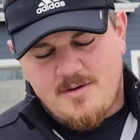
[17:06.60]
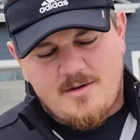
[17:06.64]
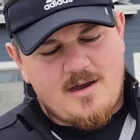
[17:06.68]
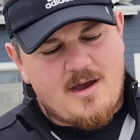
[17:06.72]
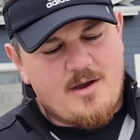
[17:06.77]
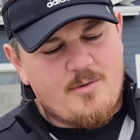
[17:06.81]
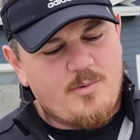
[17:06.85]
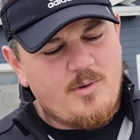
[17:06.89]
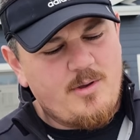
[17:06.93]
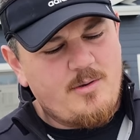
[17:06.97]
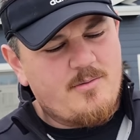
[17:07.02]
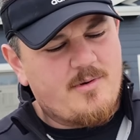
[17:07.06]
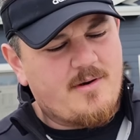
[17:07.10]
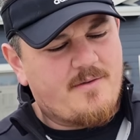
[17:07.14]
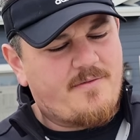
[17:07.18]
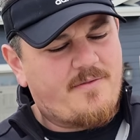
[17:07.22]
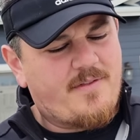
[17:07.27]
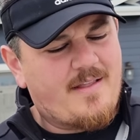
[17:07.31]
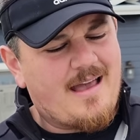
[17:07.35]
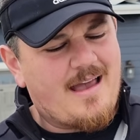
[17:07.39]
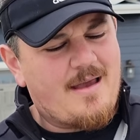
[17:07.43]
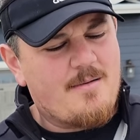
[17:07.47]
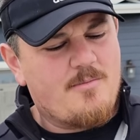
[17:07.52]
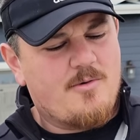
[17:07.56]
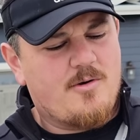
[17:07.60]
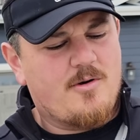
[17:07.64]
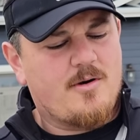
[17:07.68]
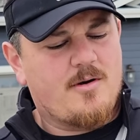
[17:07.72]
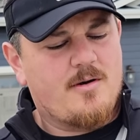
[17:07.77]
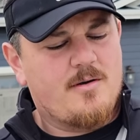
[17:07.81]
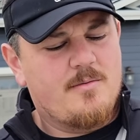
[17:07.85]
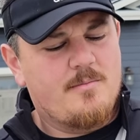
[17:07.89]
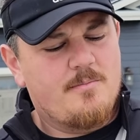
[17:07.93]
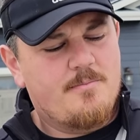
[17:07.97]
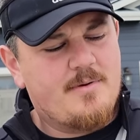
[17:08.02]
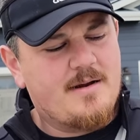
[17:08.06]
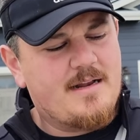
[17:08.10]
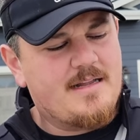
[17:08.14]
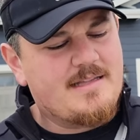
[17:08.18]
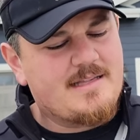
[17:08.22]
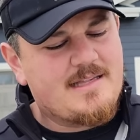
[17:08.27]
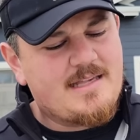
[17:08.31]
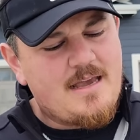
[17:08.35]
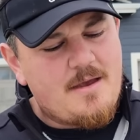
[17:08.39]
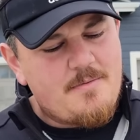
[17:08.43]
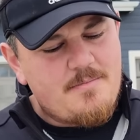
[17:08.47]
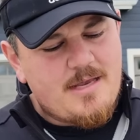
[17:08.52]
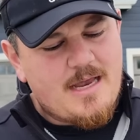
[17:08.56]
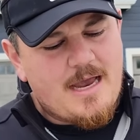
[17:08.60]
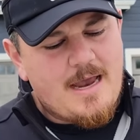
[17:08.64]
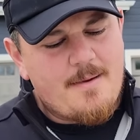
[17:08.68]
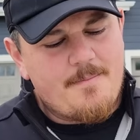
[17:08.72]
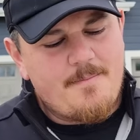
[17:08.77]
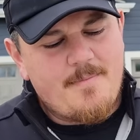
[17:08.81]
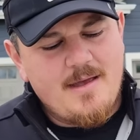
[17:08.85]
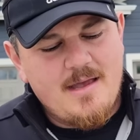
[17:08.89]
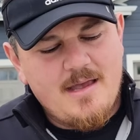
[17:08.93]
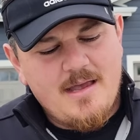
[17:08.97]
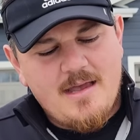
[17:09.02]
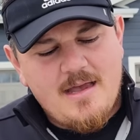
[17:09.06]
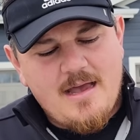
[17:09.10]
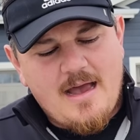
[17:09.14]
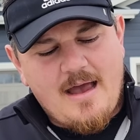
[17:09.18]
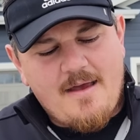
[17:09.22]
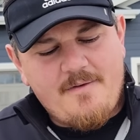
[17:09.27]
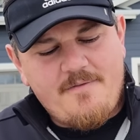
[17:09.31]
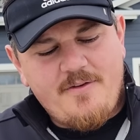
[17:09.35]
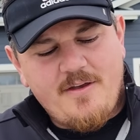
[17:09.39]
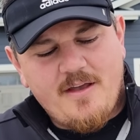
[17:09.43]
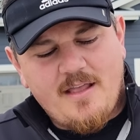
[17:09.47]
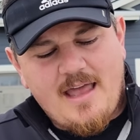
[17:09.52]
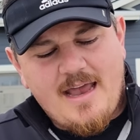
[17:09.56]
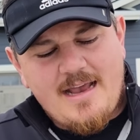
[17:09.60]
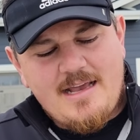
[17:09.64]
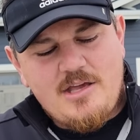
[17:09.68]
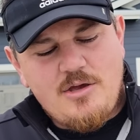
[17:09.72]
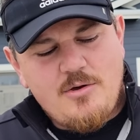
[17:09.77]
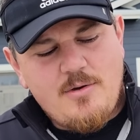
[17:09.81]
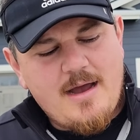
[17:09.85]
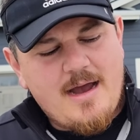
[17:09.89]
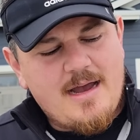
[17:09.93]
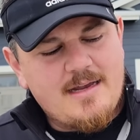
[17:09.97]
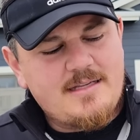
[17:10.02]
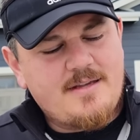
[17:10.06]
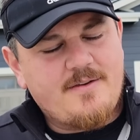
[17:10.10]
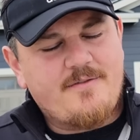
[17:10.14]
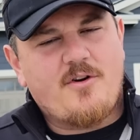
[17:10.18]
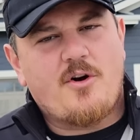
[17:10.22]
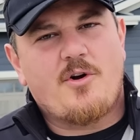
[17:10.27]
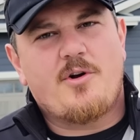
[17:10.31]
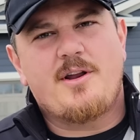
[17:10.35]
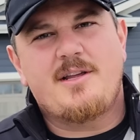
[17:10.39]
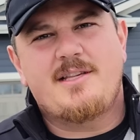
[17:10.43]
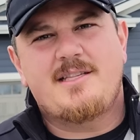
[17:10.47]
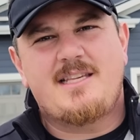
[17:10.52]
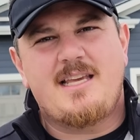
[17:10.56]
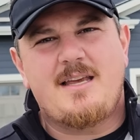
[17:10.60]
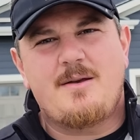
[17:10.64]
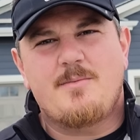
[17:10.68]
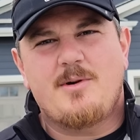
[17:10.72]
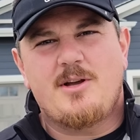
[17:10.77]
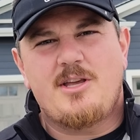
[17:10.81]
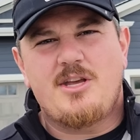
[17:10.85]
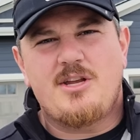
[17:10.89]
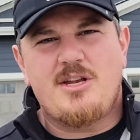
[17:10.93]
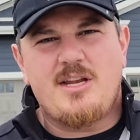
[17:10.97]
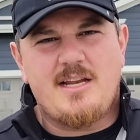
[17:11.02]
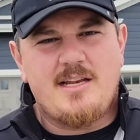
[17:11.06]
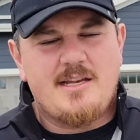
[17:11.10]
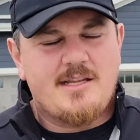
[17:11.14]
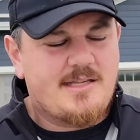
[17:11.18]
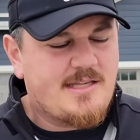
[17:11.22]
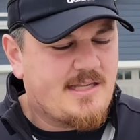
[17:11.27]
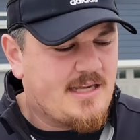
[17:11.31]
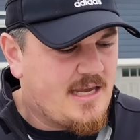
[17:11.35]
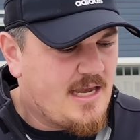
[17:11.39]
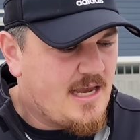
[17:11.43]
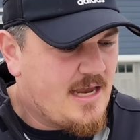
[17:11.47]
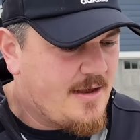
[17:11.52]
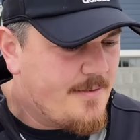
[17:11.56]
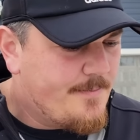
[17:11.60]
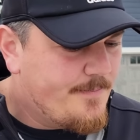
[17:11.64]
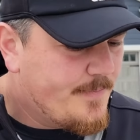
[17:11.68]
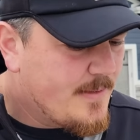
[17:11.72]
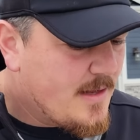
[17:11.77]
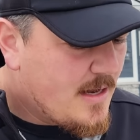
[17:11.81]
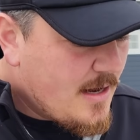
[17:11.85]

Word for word: I really wanna fly more, but at the same I time, I feel like you guys have already seen what you need to see.